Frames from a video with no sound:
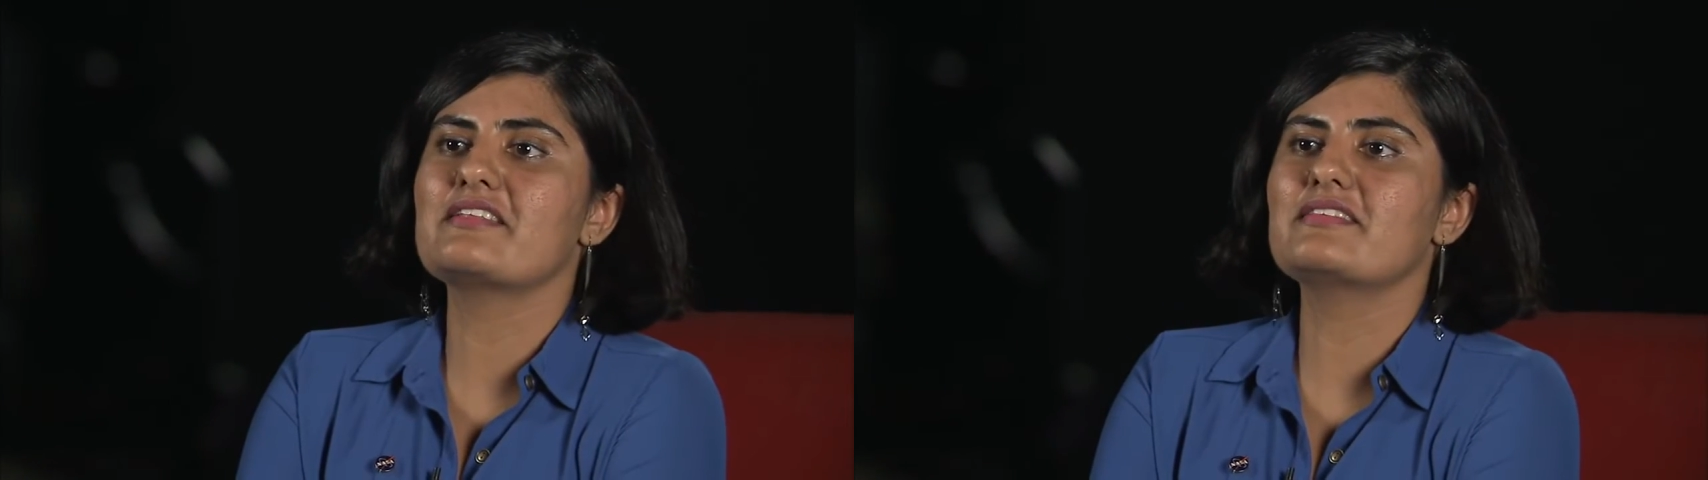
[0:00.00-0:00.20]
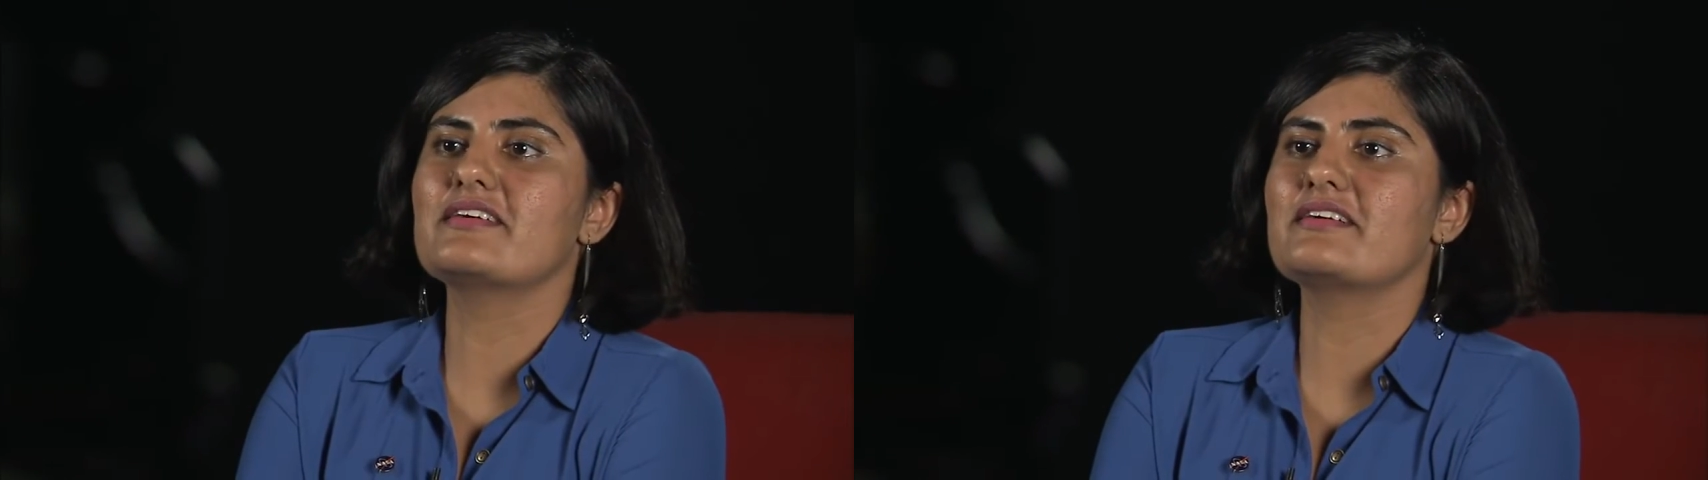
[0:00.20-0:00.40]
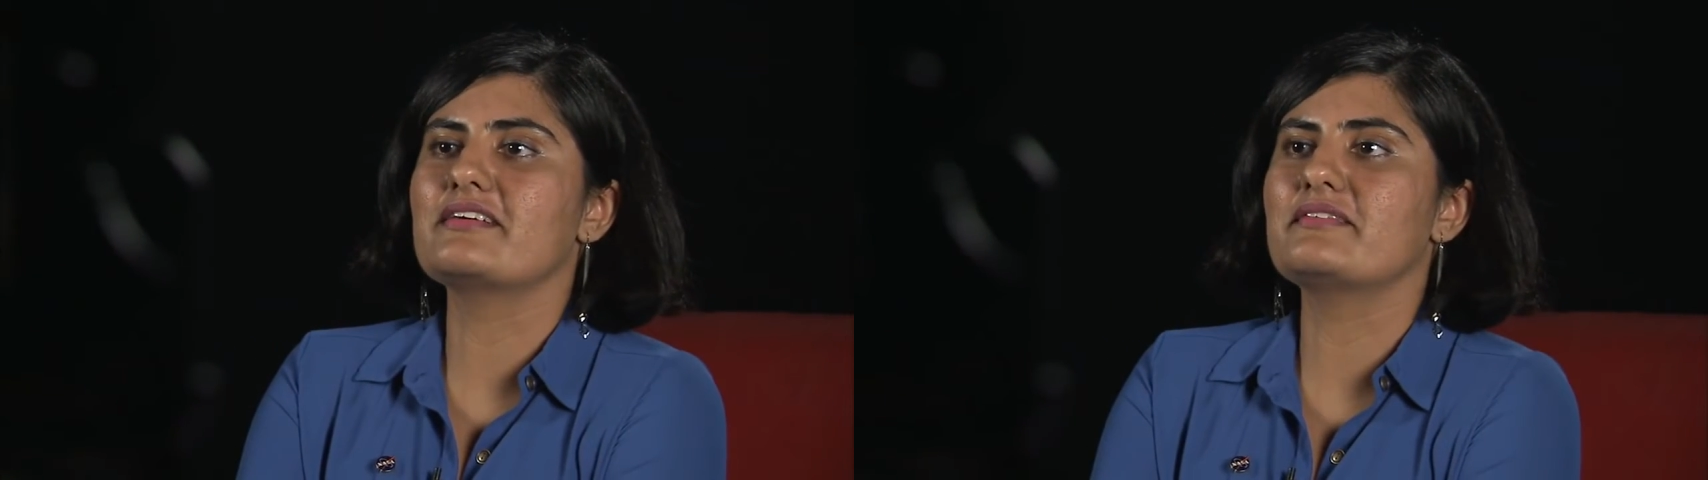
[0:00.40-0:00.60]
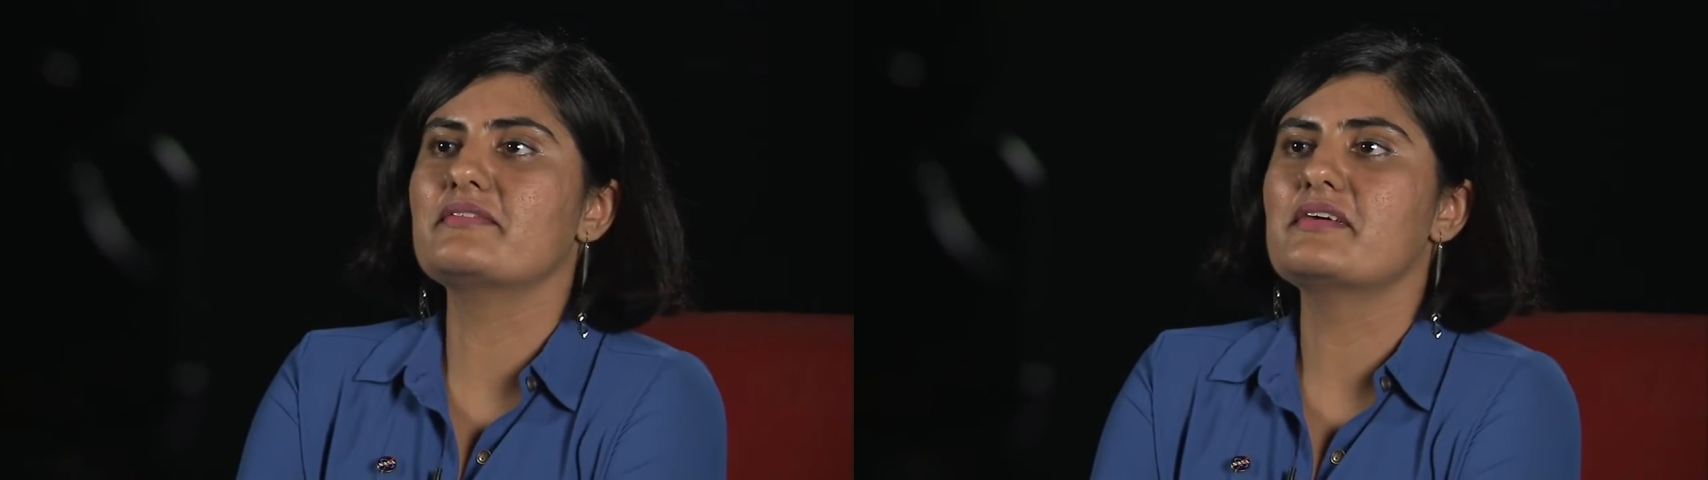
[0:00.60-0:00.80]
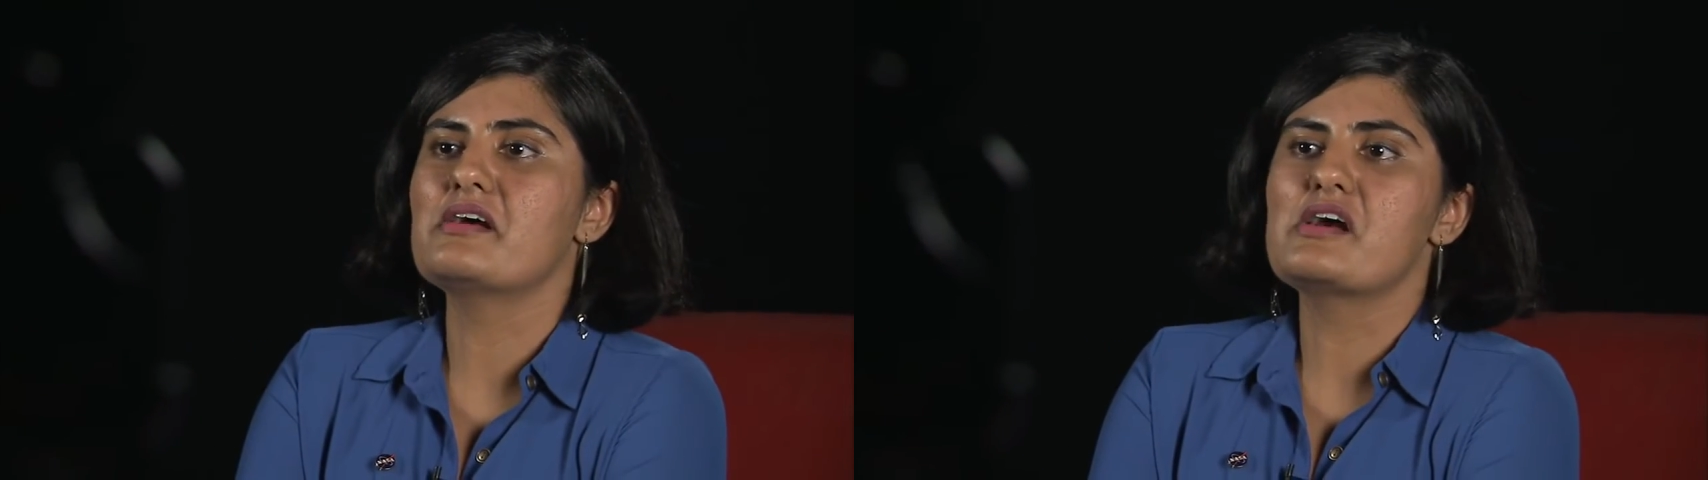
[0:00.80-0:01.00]
the
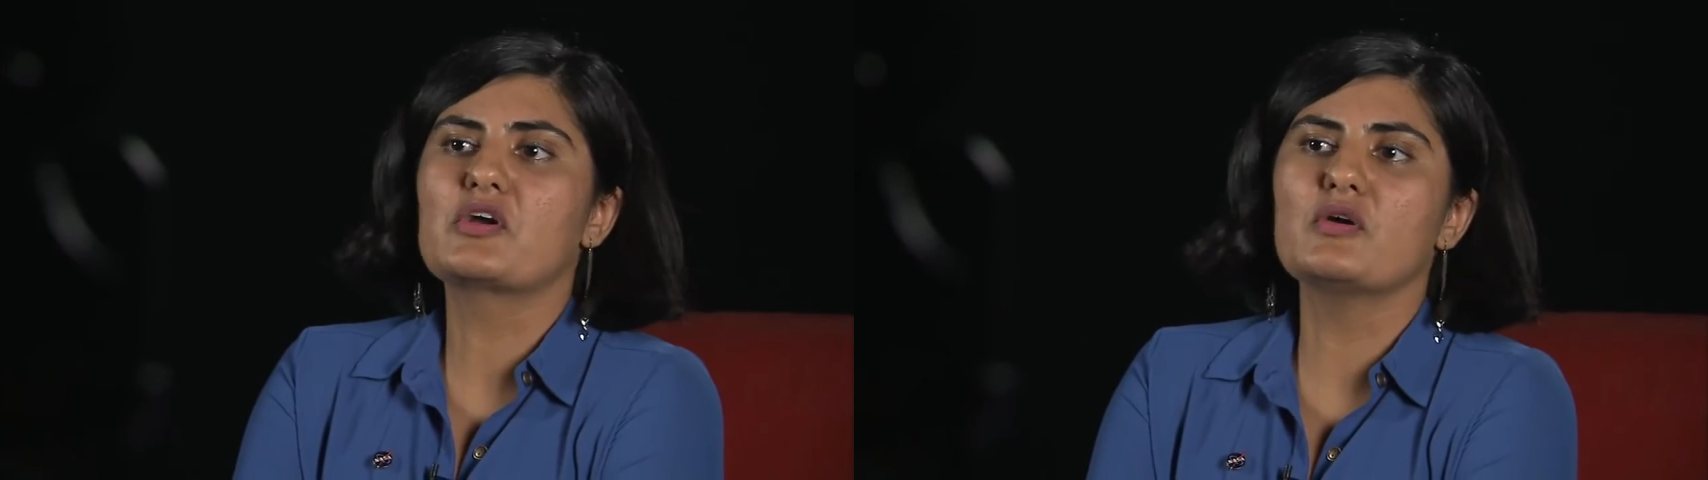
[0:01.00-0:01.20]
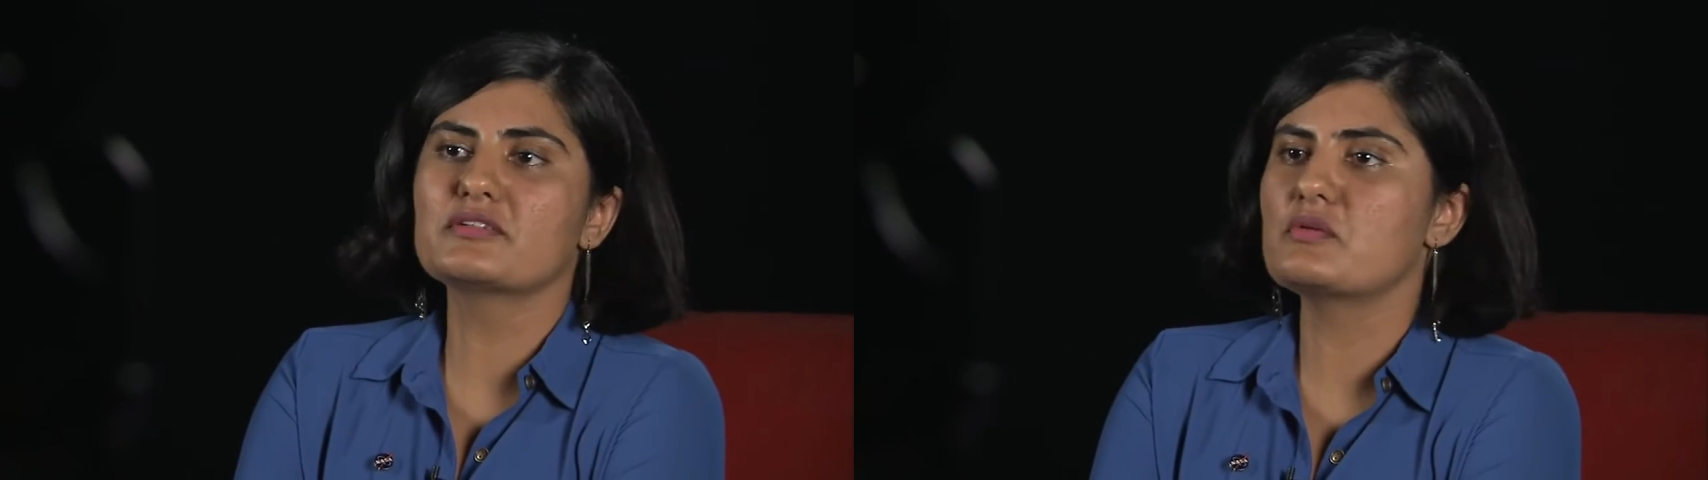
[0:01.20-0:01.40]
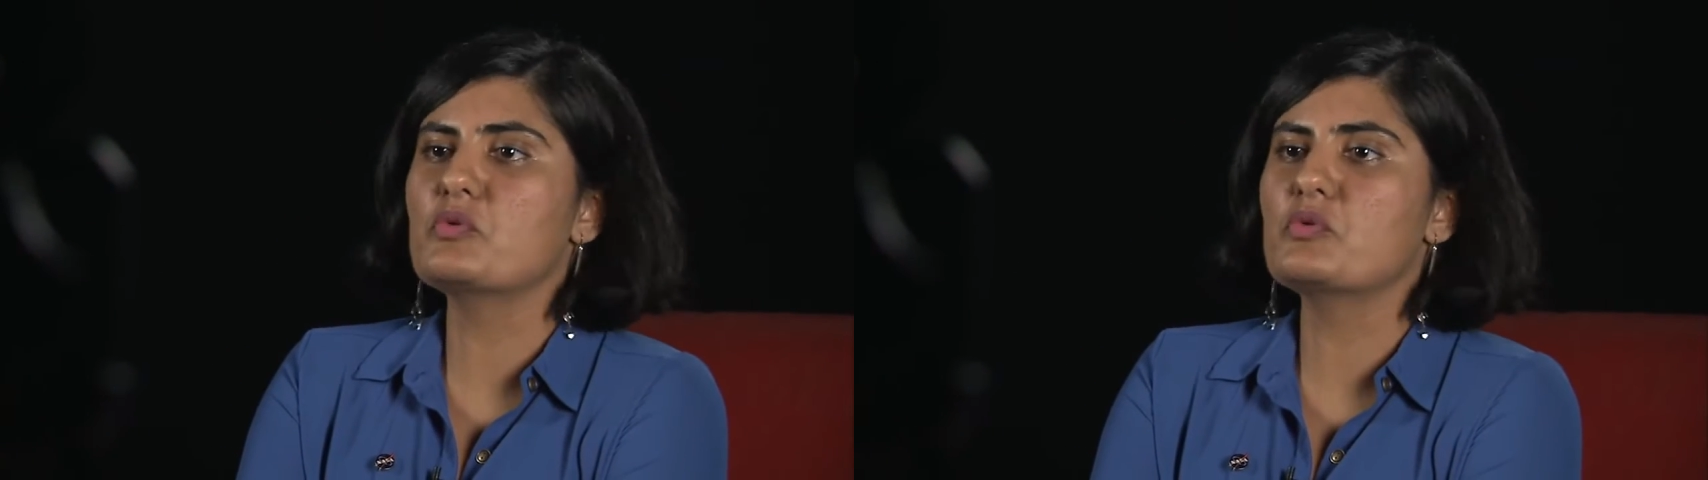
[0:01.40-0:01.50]
golden